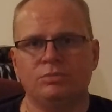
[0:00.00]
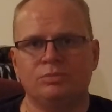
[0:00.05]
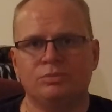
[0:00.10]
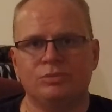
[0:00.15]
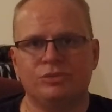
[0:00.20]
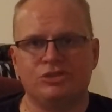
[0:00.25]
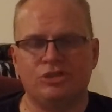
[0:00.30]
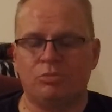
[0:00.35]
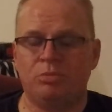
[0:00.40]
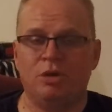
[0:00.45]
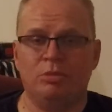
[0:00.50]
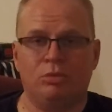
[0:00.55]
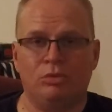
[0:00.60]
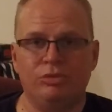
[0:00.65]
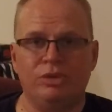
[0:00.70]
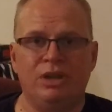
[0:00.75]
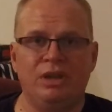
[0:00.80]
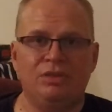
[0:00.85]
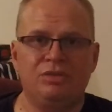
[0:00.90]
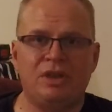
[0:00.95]
Some people
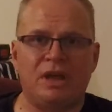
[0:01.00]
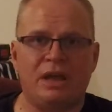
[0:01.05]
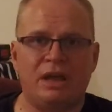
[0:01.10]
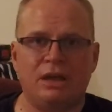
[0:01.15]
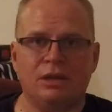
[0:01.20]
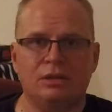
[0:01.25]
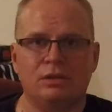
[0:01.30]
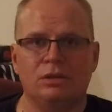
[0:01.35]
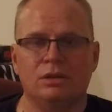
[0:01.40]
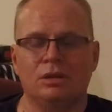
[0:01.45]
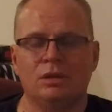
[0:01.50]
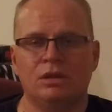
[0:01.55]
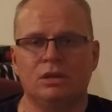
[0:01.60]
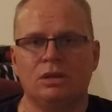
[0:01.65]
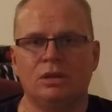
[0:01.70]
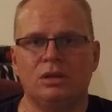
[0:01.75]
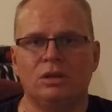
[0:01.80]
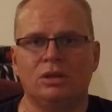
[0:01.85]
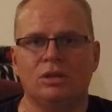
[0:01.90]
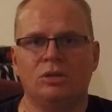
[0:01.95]
need that.
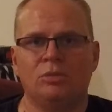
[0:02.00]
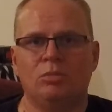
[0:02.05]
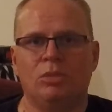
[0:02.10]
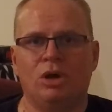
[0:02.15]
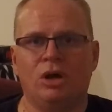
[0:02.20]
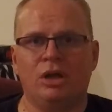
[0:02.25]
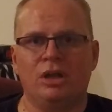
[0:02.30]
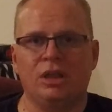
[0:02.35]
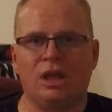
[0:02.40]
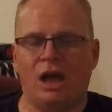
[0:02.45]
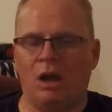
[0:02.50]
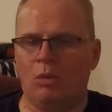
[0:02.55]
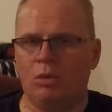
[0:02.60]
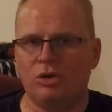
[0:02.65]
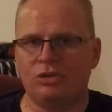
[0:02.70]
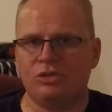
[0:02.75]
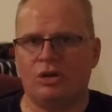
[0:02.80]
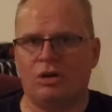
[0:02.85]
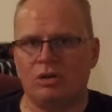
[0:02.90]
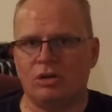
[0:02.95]
But I want
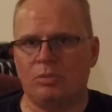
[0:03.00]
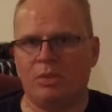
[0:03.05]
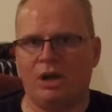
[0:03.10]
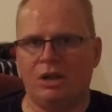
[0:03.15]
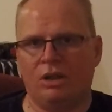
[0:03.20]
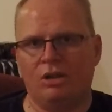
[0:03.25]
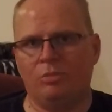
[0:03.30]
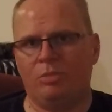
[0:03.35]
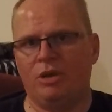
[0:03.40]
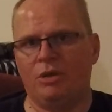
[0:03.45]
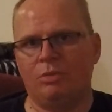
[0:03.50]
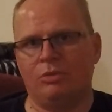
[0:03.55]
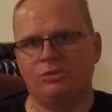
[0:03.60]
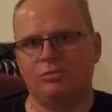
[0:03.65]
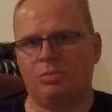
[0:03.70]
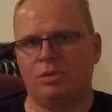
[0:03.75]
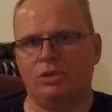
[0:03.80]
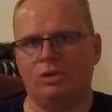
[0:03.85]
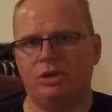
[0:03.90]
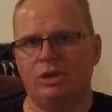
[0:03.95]
to talk about other people's
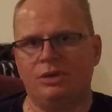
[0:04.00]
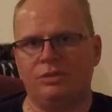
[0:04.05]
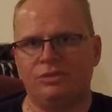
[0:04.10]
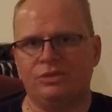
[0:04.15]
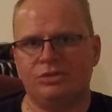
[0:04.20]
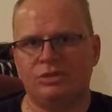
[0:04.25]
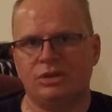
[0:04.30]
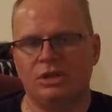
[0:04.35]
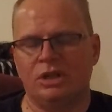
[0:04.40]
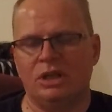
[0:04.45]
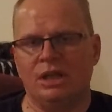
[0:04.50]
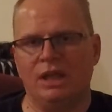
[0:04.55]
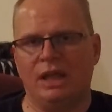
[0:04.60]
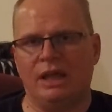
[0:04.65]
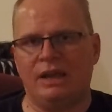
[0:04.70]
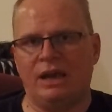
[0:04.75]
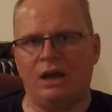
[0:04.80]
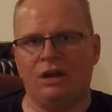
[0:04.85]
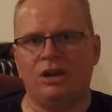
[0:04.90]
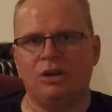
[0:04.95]
beliefs and
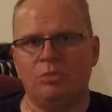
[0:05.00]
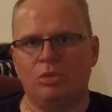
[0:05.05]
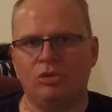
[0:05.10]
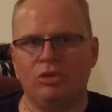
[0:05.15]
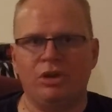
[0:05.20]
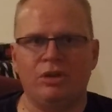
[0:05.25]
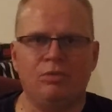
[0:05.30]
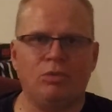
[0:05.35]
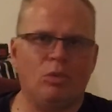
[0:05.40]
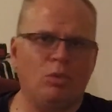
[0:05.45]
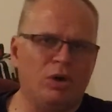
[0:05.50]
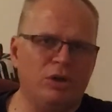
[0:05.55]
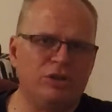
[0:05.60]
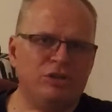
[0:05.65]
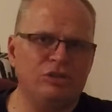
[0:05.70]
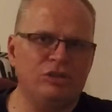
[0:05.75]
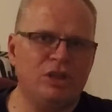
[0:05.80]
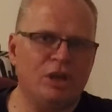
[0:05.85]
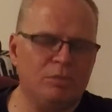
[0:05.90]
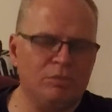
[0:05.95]
how they believe. Well,
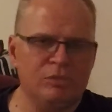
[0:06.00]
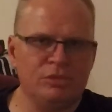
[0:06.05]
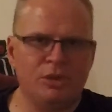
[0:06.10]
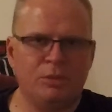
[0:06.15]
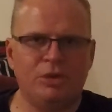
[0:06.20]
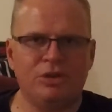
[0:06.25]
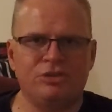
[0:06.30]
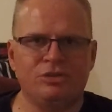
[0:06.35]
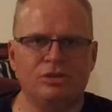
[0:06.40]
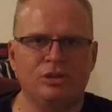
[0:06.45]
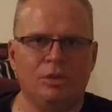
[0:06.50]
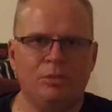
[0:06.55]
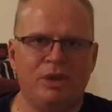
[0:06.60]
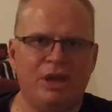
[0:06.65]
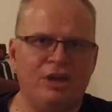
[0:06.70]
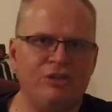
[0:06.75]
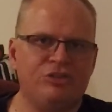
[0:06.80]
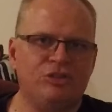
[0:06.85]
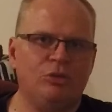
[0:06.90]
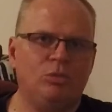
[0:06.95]
let me
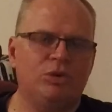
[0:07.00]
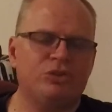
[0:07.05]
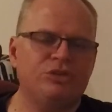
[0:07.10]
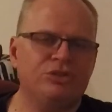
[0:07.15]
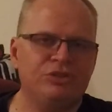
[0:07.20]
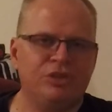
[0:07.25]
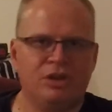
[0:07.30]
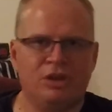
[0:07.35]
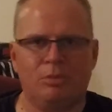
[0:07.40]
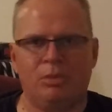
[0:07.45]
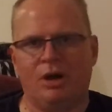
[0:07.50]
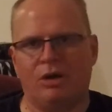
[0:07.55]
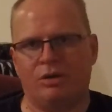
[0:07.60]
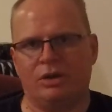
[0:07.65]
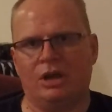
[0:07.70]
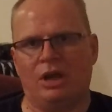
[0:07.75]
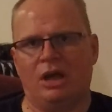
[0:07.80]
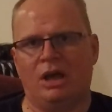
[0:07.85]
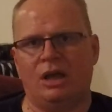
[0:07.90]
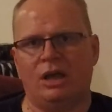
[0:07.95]
ask you what you think about
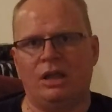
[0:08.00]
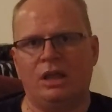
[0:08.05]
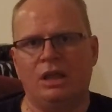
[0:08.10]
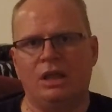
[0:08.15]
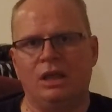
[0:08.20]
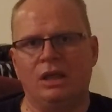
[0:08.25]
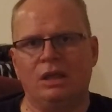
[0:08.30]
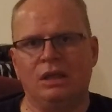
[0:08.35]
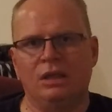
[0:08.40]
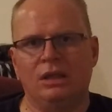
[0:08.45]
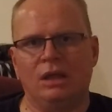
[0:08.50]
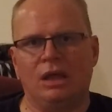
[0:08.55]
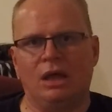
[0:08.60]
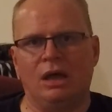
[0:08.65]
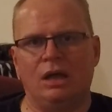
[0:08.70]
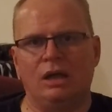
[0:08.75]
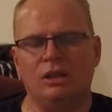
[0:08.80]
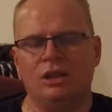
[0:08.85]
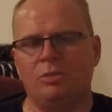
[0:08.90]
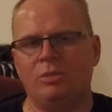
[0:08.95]
God.
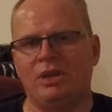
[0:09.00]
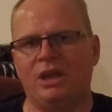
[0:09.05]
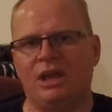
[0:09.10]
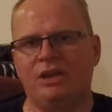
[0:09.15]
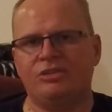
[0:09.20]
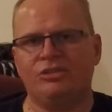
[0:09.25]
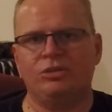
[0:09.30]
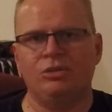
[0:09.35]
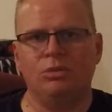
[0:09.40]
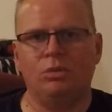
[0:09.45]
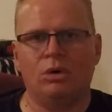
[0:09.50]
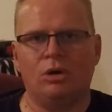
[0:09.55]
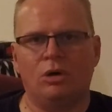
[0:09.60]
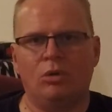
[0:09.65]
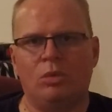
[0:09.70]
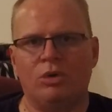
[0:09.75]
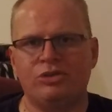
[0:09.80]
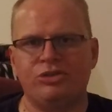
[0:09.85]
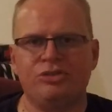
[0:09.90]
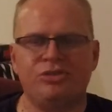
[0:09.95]
Let me ask you
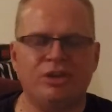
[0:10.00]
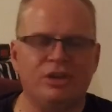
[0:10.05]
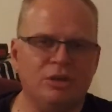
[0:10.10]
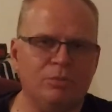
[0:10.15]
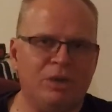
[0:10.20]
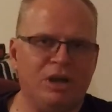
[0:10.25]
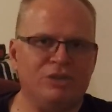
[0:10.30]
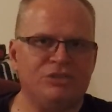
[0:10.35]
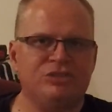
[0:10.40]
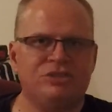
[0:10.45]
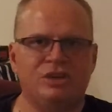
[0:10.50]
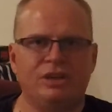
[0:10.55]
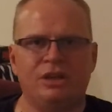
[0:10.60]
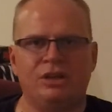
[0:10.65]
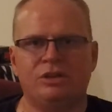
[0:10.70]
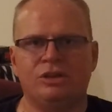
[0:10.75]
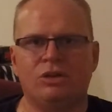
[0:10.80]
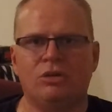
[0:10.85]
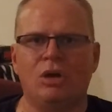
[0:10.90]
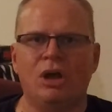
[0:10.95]
what you think about sin.
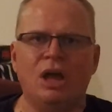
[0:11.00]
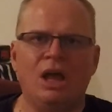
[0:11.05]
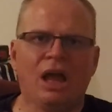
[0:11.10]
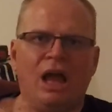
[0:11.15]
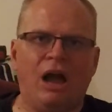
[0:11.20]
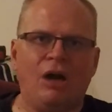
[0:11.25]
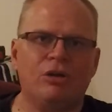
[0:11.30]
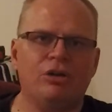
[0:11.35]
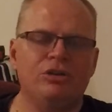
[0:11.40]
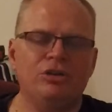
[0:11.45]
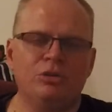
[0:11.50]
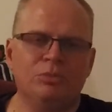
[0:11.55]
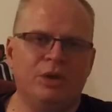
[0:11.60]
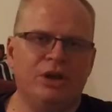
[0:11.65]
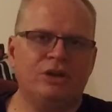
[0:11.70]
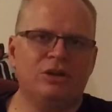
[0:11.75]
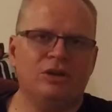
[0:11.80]
You know, how can you make